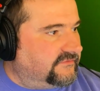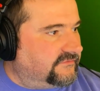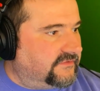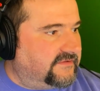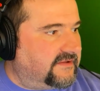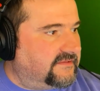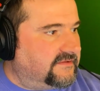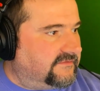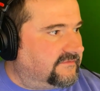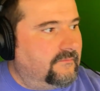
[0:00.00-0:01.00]
So they say
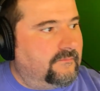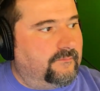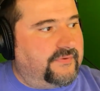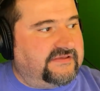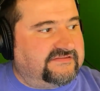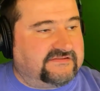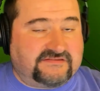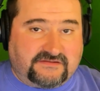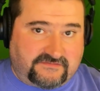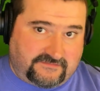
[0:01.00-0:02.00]
this basic
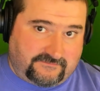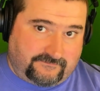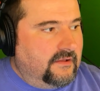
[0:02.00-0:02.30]
seats.